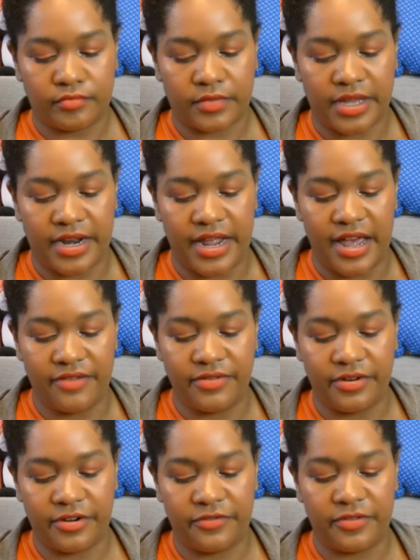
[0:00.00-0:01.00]
And I haven't
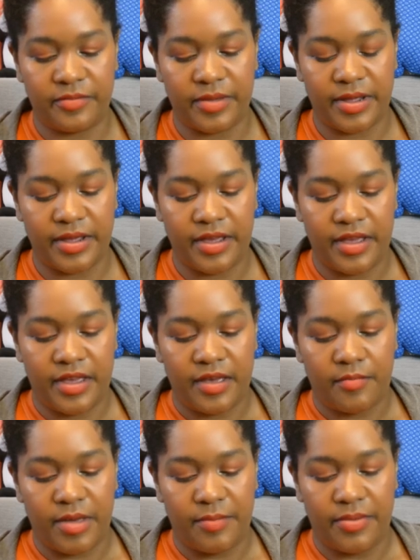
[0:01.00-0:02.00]
heard from my,
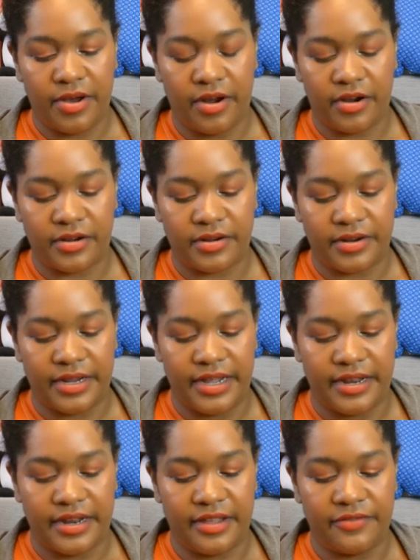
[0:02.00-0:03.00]
my partner
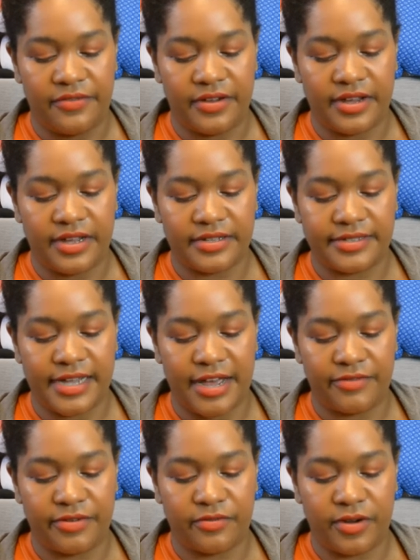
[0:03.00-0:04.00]
yet. If you guys
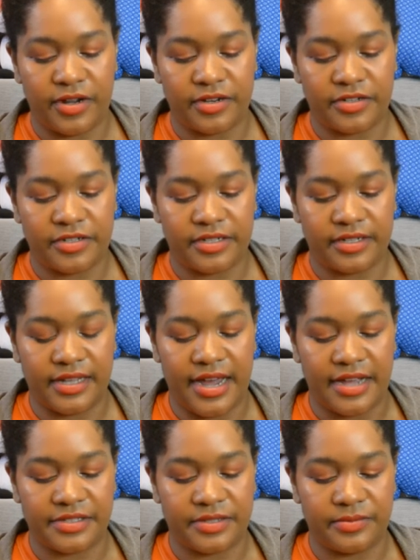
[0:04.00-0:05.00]
haven't watched
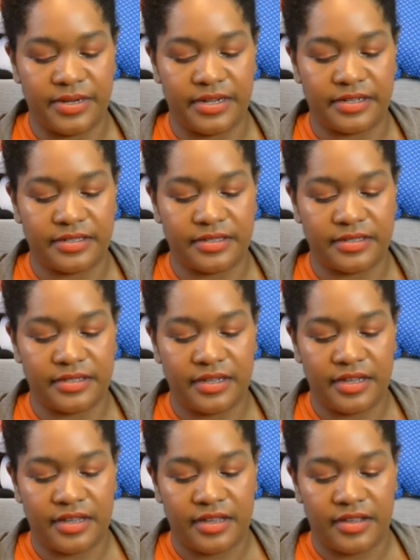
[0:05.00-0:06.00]
last week's
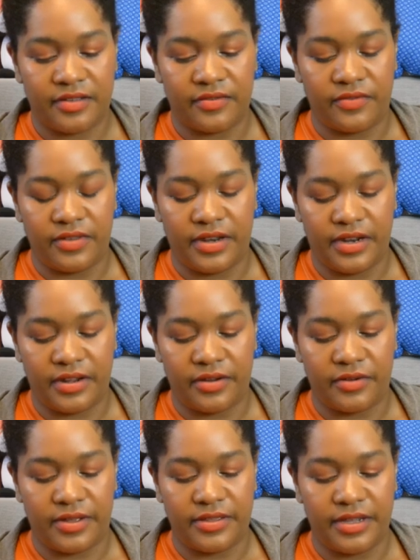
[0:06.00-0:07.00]

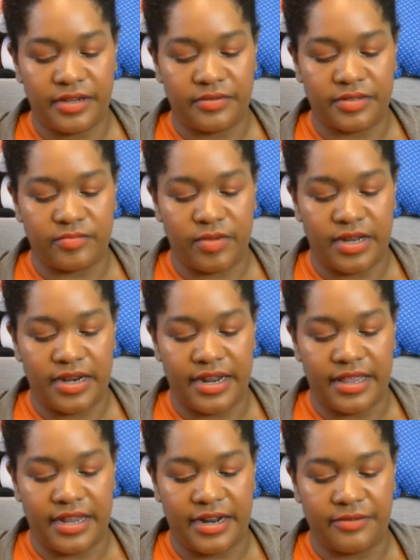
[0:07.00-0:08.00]
video, I think it was
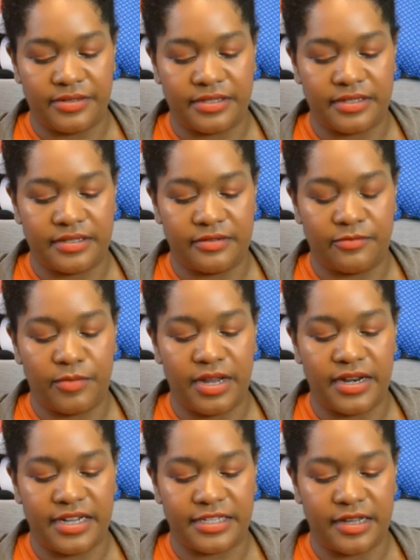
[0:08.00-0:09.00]
Monday that I was
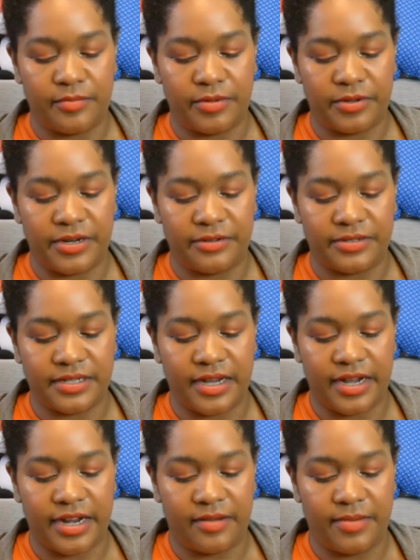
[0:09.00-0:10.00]
Monday's upload, I was
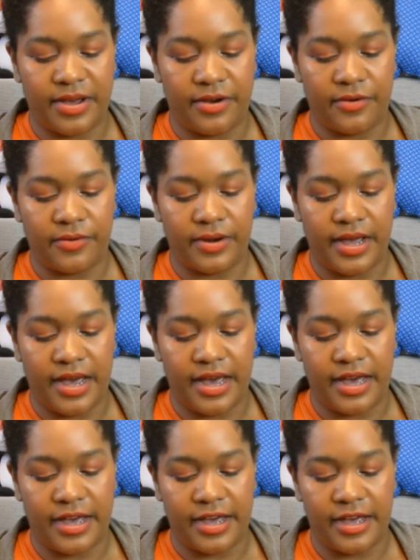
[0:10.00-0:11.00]
talking about
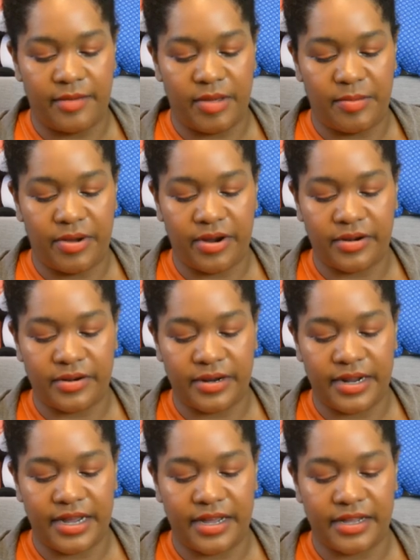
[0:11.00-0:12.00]
uh, my partner
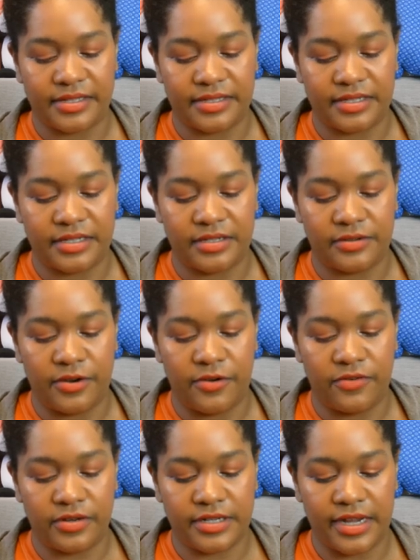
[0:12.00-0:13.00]
has to do
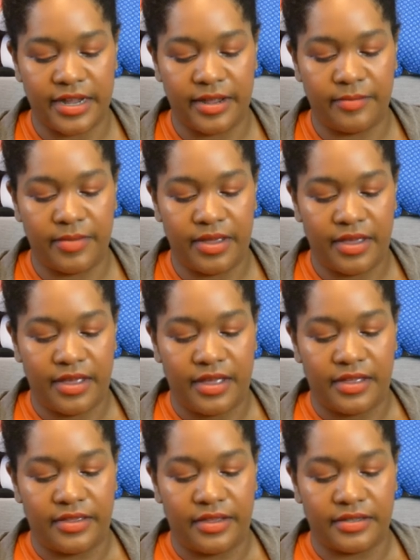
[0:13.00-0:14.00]
overtime
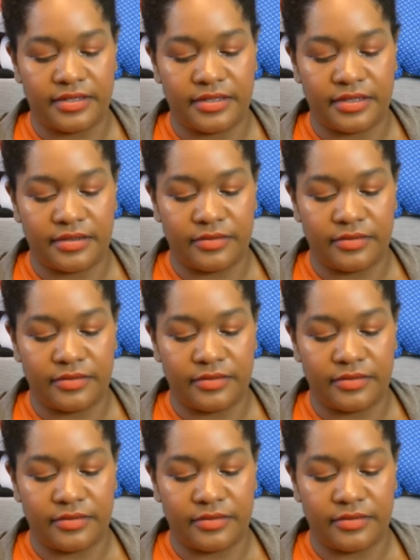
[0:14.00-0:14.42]
this